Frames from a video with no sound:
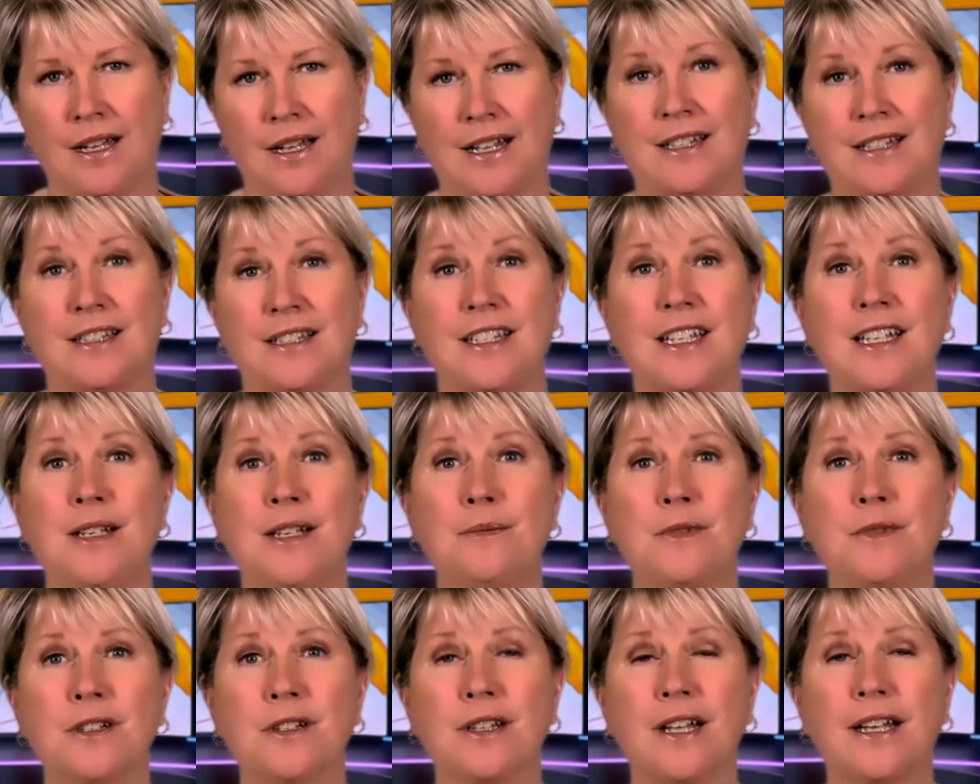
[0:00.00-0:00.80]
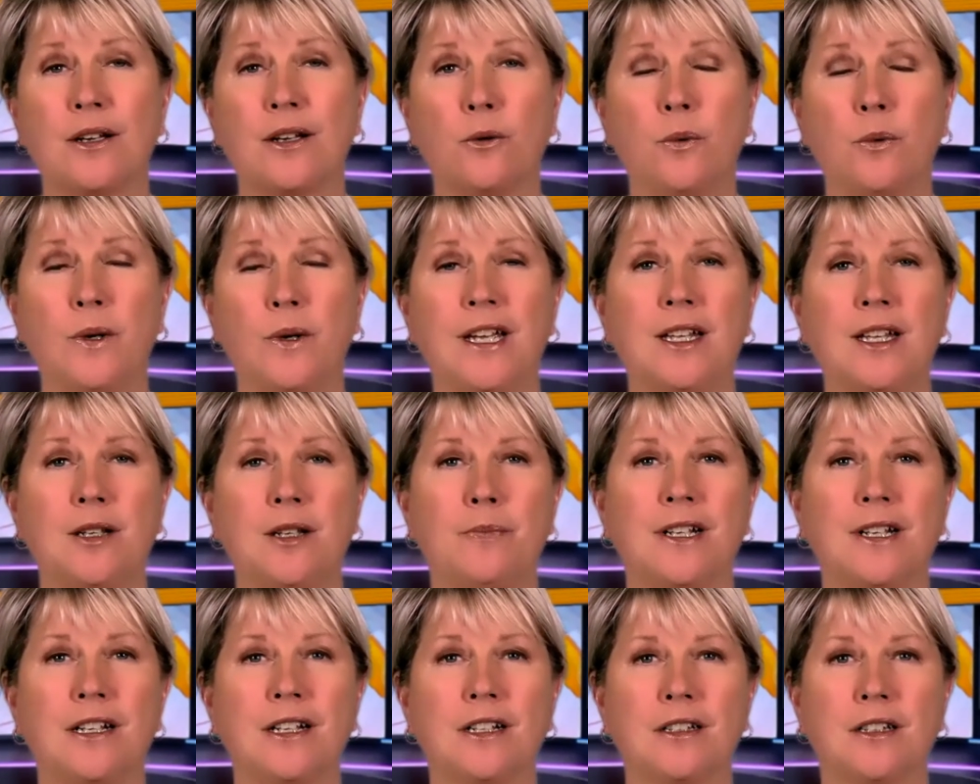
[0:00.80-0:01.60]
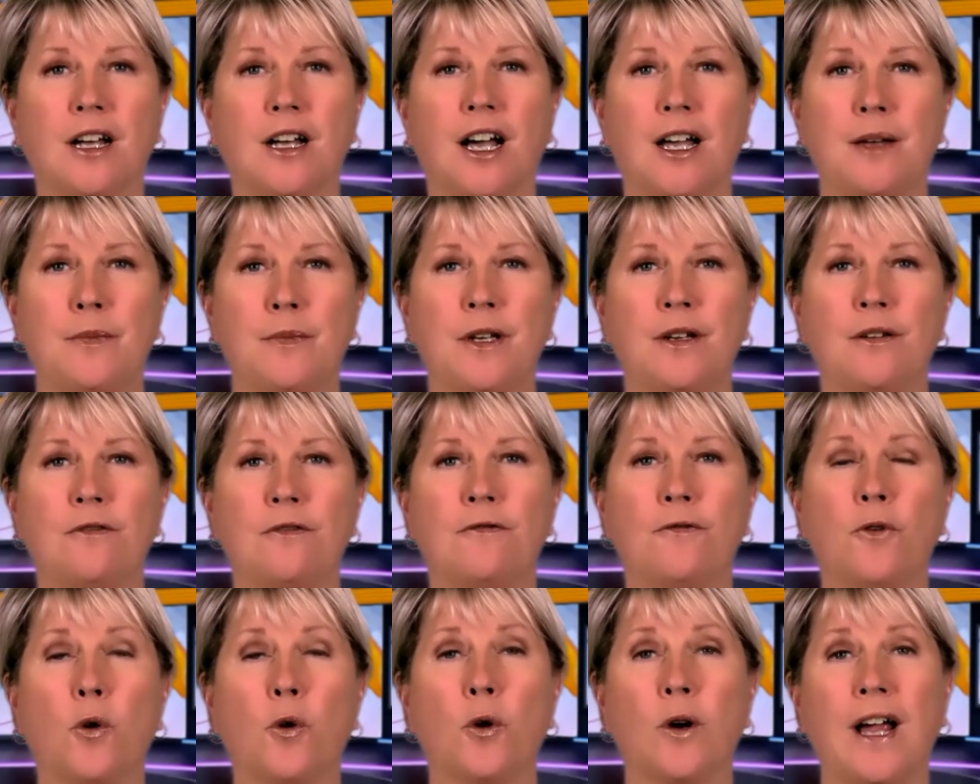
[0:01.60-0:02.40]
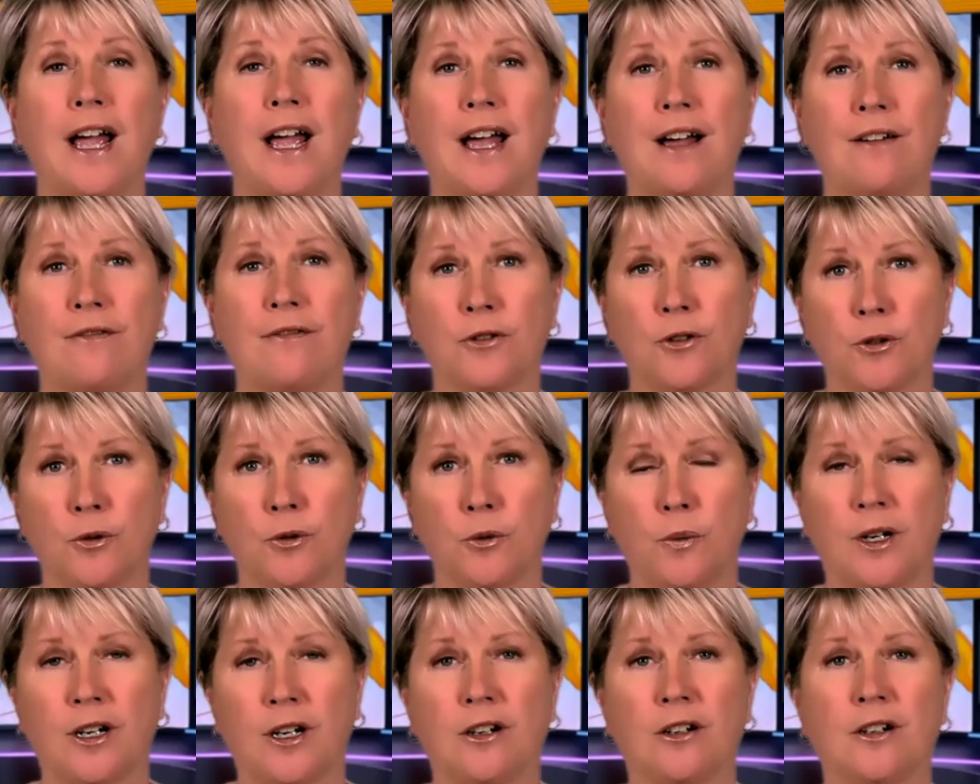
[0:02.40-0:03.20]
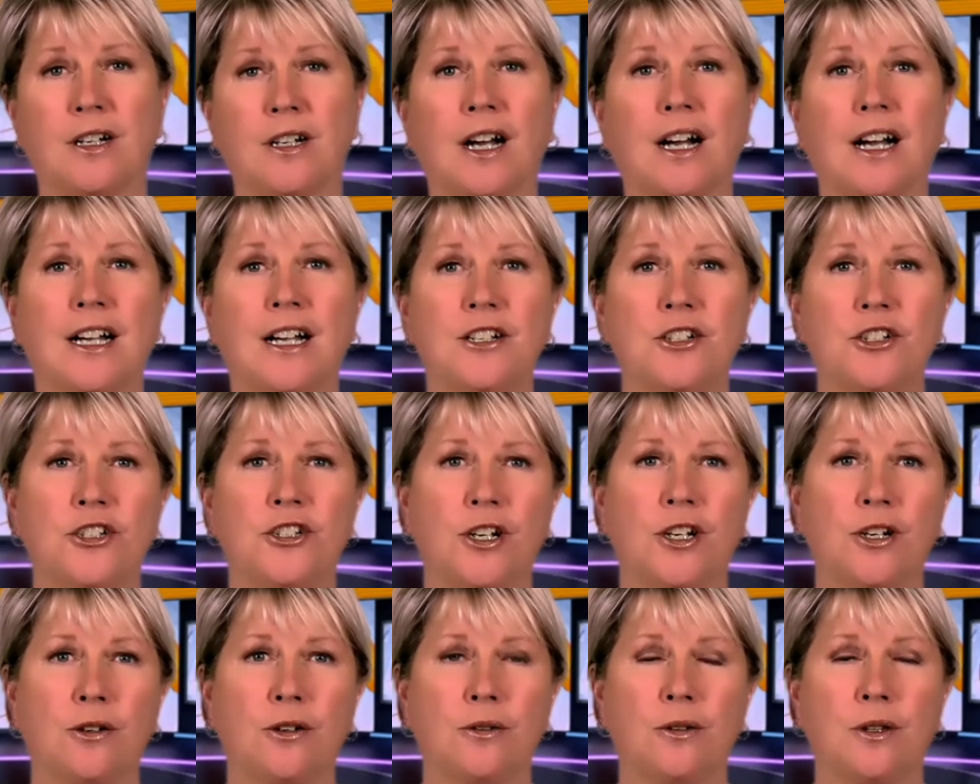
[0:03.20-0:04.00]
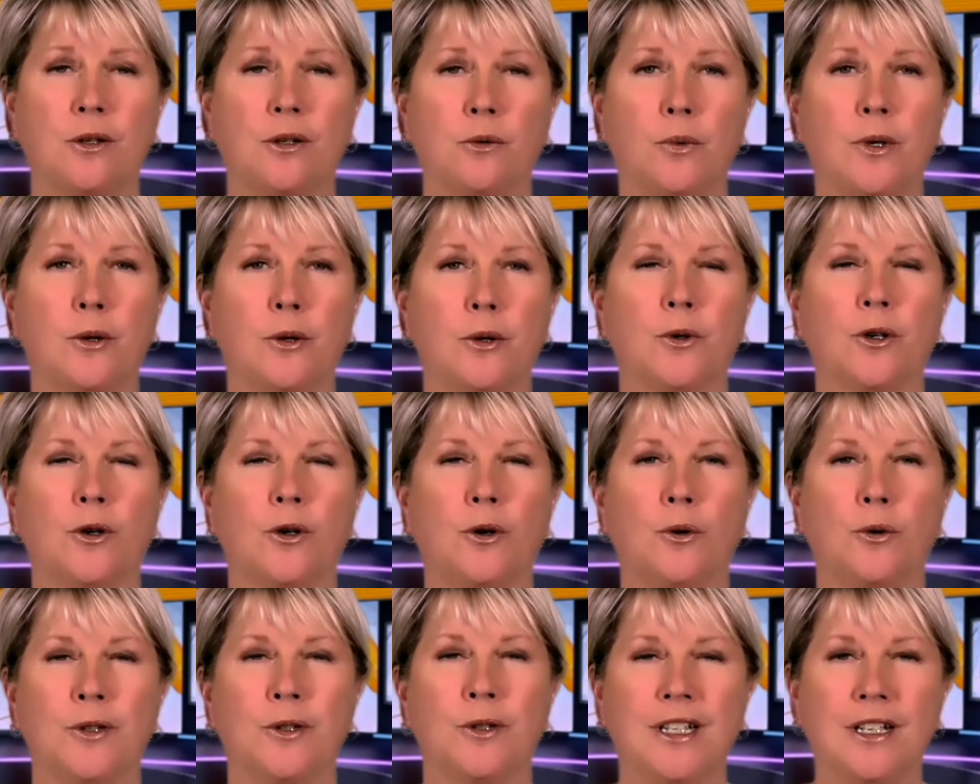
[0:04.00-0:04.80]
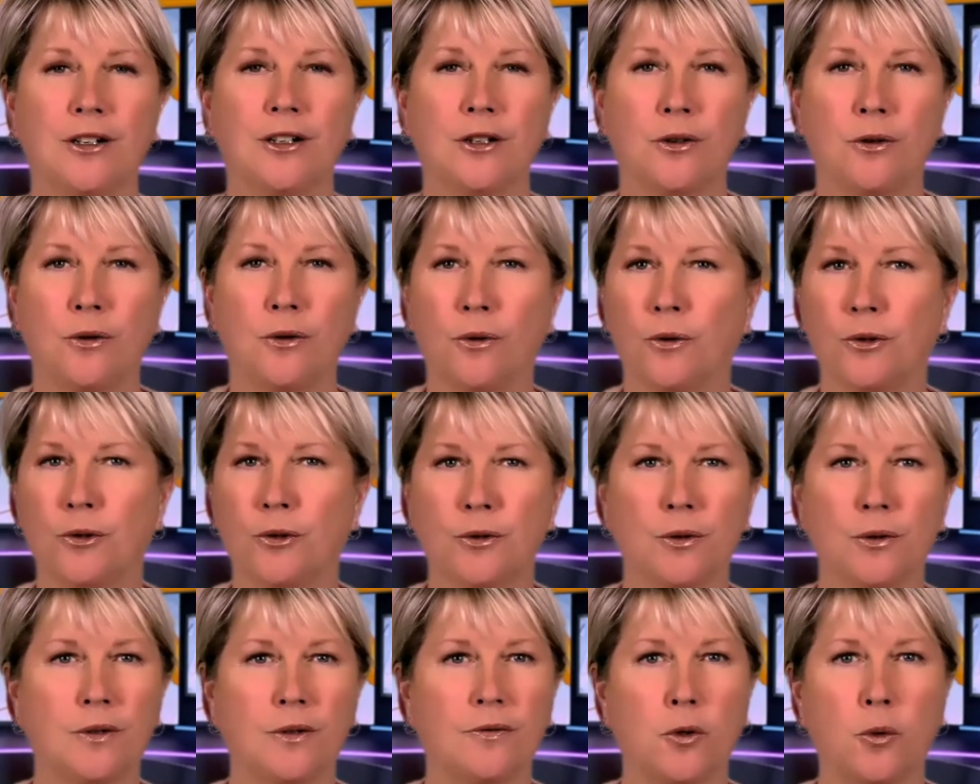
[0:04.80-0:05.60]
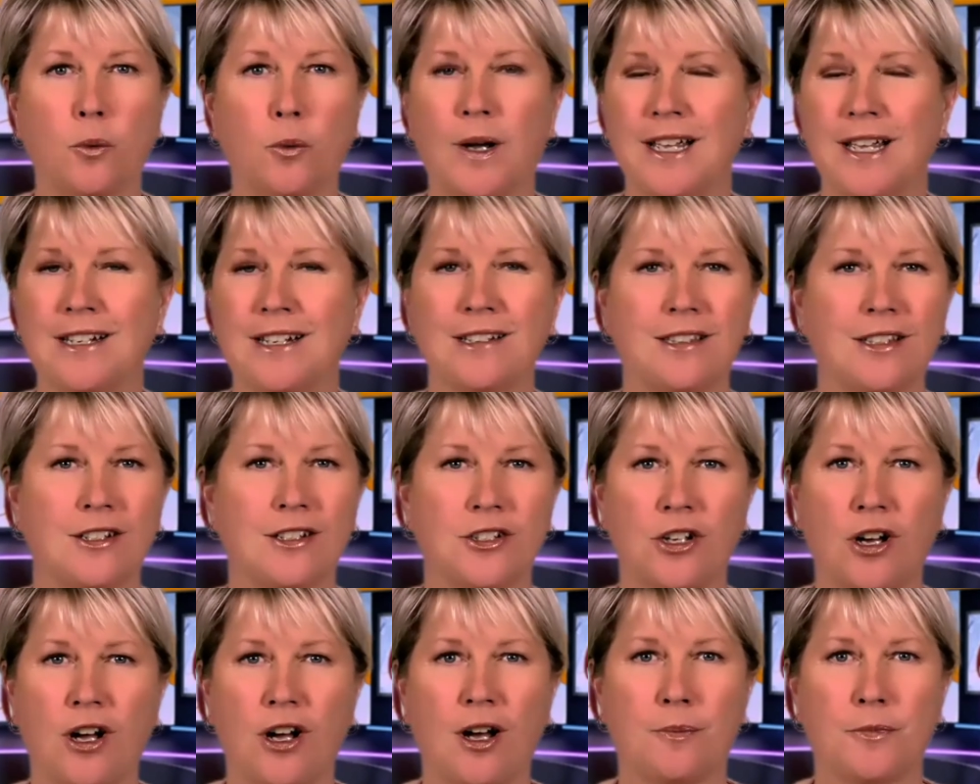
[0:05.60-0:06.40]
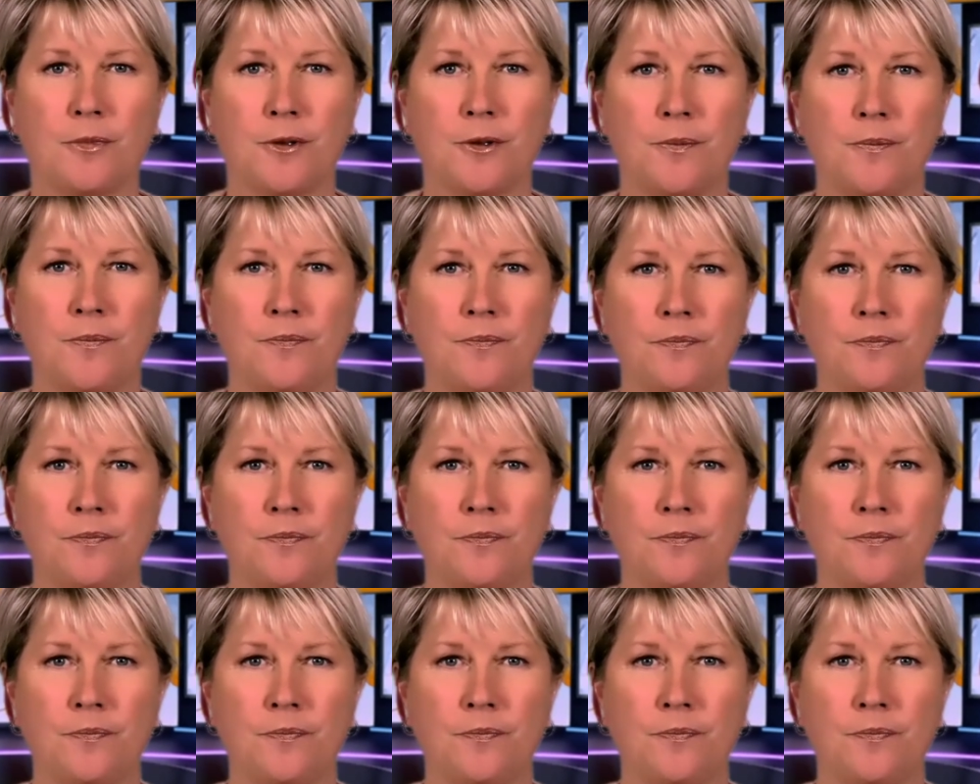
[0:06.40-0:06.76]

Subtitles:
It seemed like we had been climbing forever when our guide shared that we were only a quarter of a way to the top.